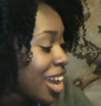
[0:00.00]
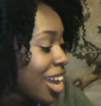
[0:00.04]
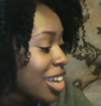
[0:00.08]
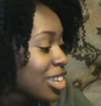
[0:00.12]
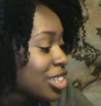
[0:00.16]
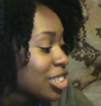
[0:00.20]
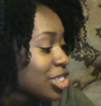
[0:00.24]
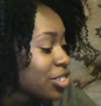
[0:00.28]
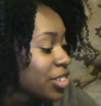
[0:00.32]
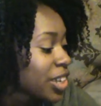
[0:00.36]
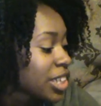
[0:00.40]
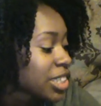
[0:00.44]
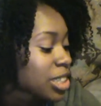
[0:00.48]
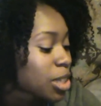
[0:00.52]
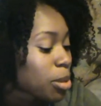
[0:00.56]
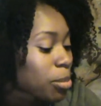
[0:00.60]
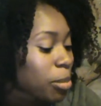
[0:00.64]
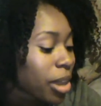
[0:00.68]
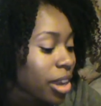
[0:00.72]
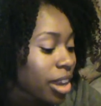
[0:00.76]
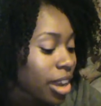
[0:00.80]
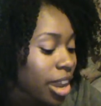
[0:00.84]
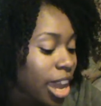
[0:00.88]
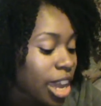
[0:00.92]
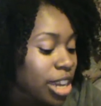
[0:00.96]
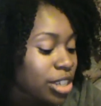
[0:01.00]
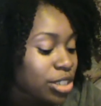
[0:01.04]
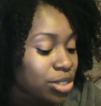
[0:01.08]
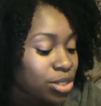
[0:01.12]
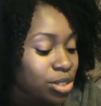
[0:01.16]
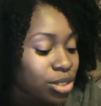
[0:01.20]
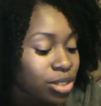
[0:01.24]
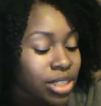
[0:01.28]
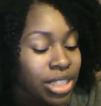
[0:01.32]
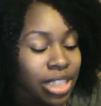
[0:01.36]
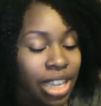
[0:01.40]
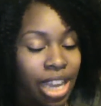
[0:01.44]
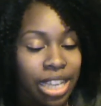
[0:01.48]
Tresemme
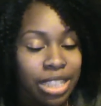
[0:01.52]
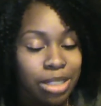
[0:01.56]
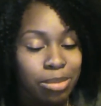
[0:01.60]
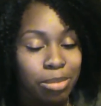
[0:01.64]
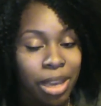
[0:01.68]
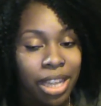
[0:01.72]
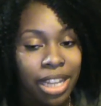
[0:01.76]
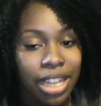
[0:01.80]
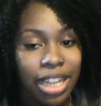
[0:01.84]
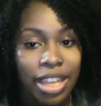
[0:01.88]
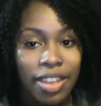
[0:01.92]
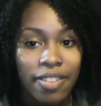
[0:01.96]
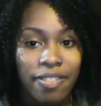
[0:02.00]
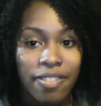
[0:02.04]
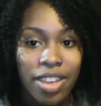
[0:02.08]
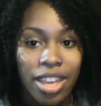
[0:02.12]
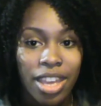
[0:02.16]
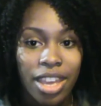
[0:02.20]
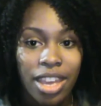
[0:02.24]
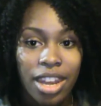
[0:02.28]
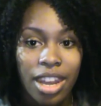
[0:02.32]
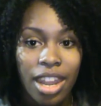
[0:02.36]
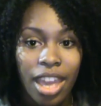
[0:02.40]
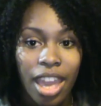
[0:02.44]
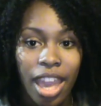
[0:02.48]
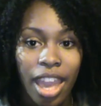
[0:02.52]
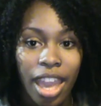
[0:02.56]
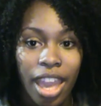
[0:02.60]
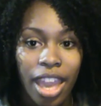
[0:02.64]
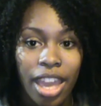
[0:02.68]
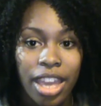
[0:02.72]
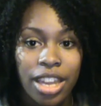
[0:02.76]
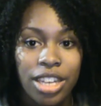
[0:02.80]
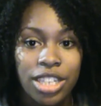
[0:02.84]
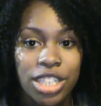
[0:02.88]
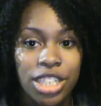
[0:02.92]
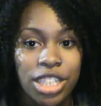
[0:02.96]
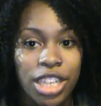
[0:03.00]
Naturals as my leave-in
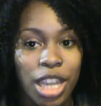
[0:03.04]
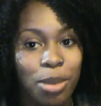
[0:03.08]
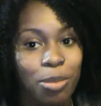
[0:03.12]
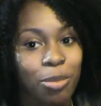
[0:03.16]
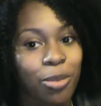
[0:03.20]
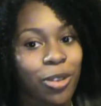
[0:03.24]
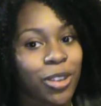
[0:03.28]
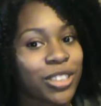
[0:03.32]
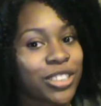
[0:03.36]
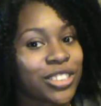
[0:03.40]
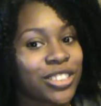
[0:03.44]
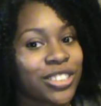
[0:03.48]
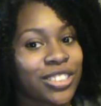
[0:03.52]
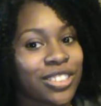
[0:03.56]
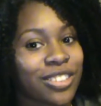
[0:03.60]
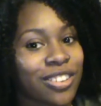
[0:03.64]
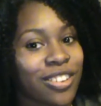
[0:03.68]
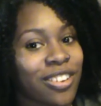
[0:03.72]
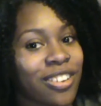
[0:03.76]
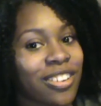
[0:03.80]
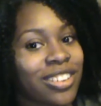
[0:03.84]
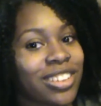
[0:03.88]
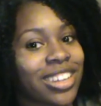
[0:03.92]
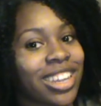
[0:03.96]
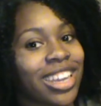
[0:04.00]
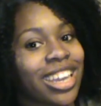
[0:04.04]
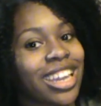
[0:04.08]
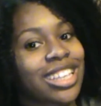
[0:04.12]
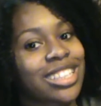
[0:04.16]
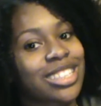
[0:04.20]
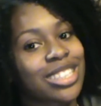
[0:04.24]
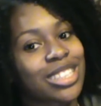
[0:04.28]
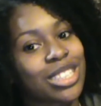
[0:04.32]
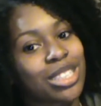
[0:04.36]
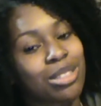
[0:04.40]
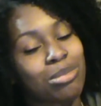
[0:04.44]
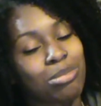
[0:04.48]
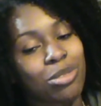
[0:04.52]
and Shea Moisture's Curl Enhancing
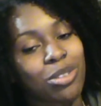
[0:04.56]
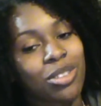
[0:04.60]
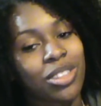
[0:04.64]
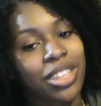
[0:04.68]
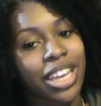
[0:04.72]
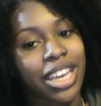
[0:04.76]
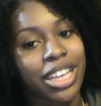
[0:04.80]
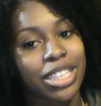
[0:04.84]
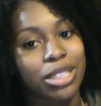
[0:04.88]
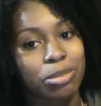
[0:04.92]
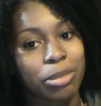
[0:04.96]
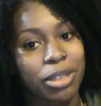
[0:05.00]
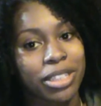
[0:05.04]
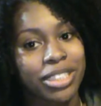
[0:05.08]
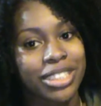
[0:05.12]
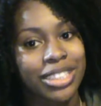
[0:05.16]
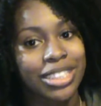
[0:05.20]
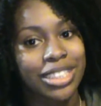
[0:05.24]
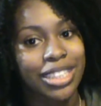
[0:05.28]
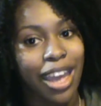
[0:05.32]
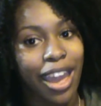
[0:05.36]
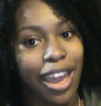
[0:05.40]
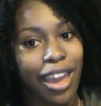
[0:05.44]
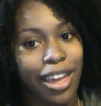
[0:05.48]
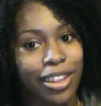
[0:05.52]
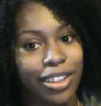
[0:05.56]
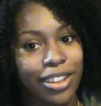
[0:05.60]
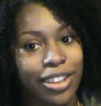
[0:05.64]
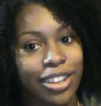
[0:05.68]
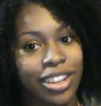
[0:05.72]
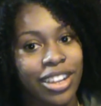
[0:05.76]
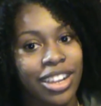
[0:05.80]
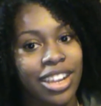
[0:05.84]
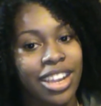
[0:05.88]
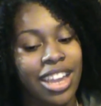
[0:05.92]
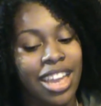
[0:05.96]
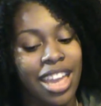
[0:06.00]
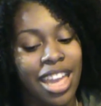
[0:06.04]
Smoothie as my styler.
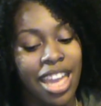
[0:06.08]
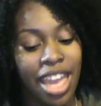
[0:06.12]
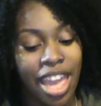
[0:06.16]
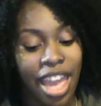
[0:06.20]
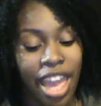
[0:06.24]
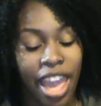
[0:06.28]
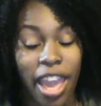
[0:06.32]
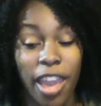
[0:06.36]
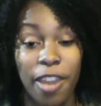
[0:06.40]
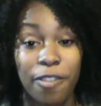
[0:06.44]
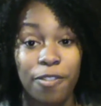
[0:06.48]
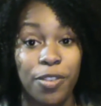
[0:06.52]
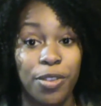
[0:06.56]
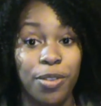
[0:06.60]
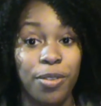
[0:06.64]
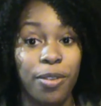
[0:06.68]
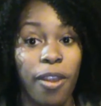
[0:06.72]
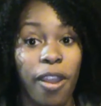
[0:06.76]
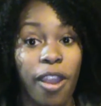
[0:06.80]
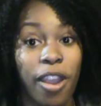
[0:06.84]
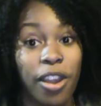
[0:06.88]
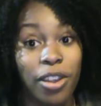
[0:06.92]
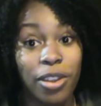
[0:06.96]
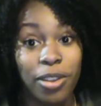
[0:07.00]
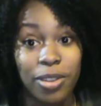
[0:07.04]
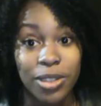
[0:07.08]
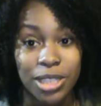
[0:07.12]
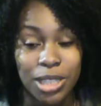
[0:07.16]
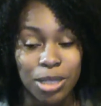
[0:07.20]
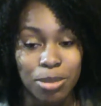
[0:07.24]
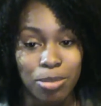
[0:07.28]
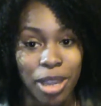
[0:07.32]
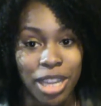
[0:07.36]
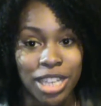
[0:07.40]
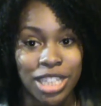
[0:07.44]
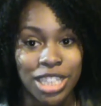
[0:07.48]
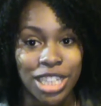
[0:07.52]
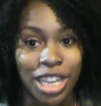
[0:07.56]
If you are new to
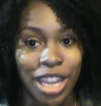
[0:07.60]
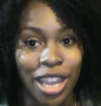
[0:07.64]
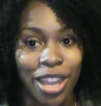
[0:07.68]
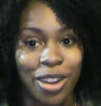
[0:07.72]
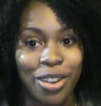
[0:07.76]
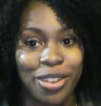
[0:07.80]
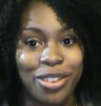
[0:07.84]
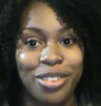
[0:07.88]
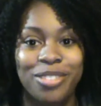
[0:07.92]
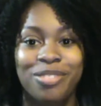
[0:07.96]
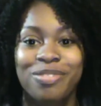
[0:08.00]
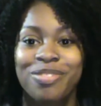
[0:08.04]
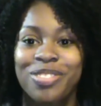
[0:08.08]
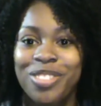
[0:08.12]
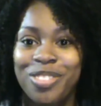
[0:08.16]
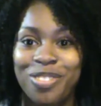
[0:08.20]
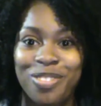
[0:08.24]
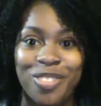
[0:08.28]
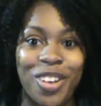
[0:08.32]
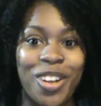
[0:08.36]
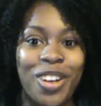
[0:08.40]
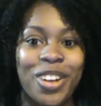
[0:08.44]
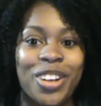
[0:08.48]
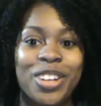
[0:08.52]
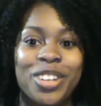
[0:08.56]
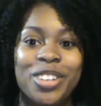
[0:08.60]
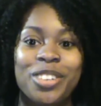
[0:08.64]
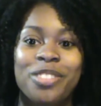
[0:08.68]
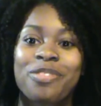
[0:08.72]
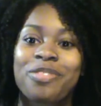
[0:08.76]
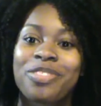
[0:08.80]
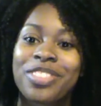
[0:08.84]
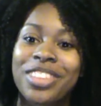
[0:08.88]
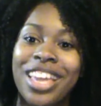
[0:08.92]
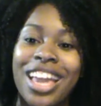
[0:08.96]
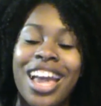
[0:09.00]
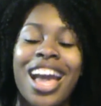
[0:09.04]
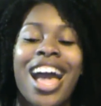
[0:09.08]
my channel, welcome.
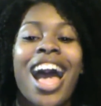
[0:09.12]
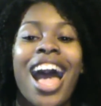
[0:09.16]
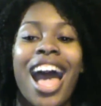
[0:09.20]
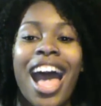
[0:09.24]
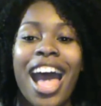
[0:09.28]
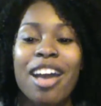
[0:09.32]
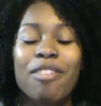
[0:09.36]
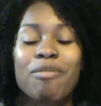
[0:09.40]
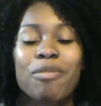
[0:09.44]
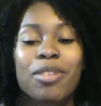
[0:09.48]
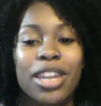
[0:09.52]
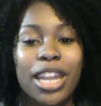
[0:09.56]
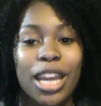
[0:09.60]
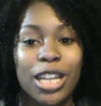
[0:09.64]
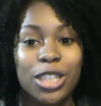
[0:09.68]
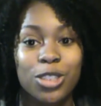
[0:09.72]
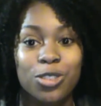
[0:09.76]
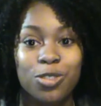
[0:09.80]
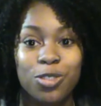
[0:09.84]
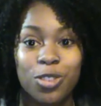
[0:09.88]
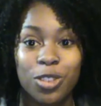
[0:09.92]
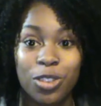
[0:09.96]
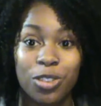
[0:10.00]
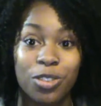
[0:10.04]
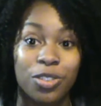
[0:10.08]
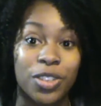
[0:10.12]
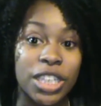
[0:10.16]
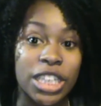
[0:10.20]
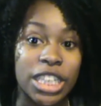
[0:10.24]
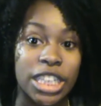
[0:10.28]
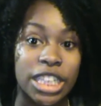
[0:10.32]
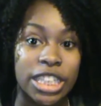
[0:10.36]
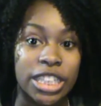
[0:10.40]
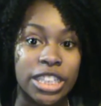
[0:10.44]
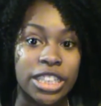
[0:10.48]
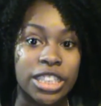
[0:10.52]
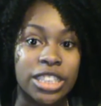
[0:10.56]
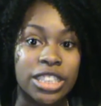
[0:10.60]
I've been natural for 3
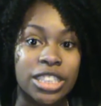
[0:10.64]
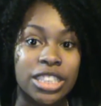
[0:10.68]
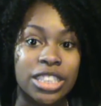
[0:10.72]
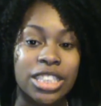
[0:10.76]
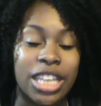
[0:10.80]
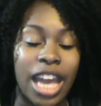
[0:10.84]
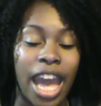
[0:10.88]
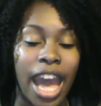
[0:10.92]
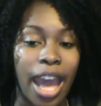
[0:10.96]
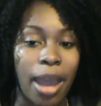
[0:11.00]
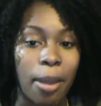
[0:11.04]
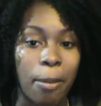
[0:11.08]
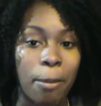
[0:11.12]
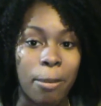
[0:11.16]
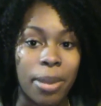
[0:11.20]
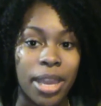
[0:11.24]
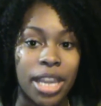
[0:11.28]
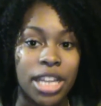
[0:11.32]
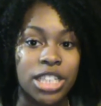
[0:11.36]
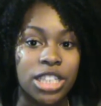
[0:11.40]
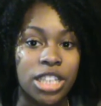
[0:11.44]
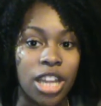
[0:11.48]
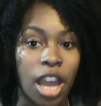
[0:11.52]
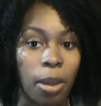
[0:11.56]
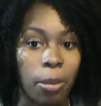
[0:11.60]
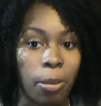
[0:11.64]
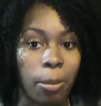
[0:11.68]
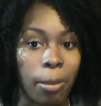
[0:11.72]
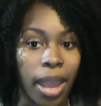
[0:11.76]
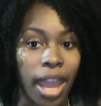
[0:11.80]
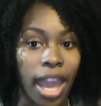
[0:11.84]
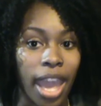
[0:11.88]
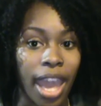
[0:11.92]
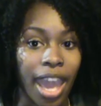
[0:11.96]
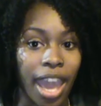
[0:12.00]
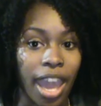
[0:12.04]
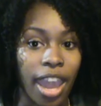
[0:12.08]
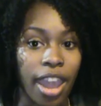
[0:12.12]
years. I big chop my
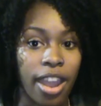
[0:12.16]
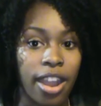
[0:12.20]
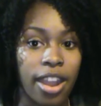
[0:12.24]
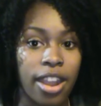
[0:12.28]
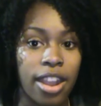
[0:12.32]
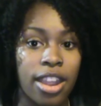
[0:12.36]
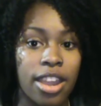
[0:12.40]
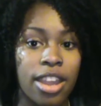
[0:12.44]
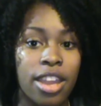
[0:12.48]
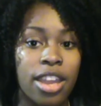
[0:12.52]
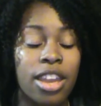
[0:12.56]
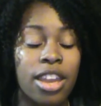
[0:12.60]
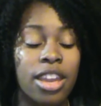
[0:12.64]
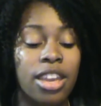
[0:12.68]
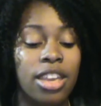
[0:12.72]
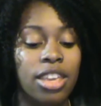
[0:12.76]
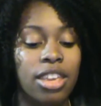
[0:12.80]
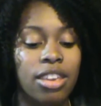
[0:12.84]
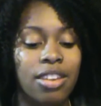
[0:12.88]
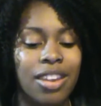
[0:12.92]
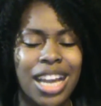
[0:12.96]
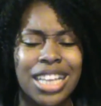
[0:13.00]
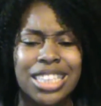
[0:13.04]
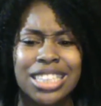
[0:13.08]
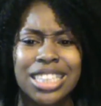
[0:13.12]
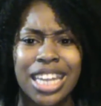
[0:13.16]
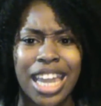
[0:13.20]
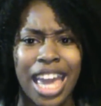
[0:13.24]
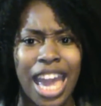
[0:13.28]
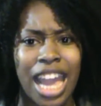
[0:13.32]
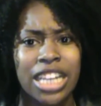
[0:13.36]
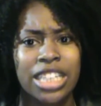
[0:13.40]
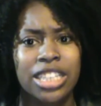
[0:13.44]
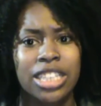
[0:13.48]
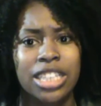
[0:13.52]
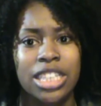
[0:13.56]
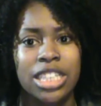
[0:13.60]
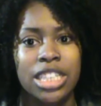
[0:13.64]
hair. You guys can
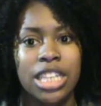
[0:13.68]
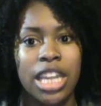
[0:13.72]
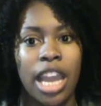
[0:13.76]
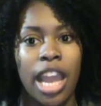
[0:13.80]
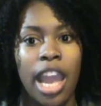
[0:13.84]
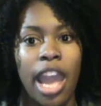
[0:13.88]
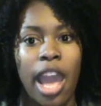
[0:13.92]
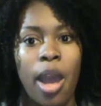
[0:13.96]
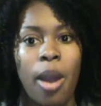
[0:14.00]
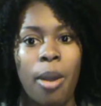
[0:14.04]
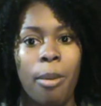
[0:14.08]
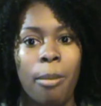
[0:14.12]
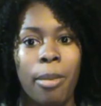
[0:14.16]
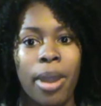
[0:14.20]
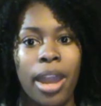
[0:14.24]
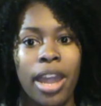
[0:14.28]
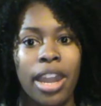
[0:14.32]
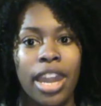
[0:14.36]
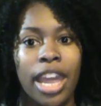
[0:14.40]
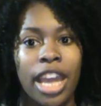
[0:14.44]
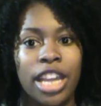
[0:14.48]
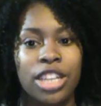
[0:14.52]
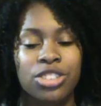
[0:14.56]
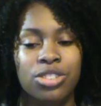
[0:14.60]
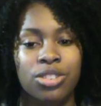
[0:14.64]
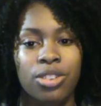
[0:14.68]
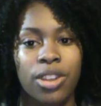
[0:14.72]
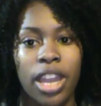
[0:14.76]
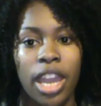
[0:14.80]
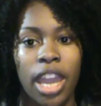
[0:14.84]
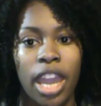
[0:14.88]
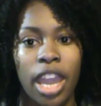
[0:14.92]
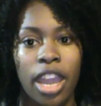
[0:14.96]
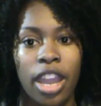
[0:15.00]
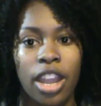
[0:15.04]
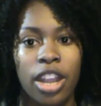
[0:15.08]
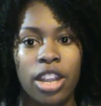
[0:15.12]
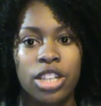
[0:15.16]
actually check out my natural
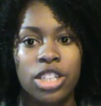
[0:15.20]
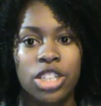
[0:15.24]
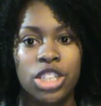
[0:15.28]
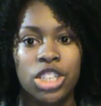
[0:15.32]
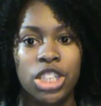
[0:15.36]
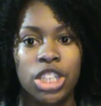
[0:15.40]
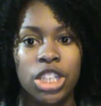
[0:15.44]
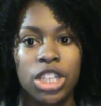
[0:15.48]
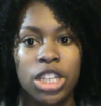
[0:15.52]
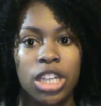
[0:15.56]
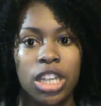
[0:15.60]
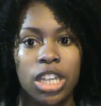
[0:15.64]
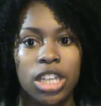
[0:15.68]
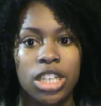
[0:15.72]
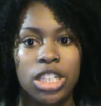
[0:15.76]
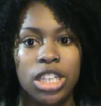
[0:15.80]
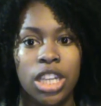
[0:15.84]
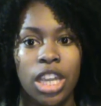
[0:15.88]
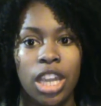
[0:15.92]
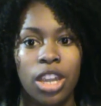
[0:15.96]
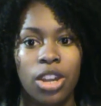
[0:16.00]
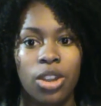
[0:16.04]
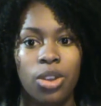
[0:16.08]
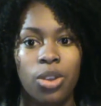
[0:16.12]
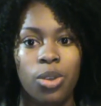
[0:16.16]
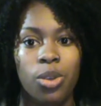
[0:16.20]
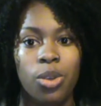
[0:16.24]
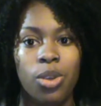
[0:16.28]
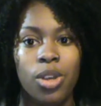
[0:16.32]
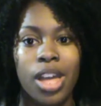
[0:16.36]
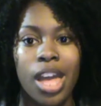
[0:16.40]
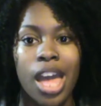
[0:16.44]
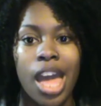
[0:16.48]
hair journey channel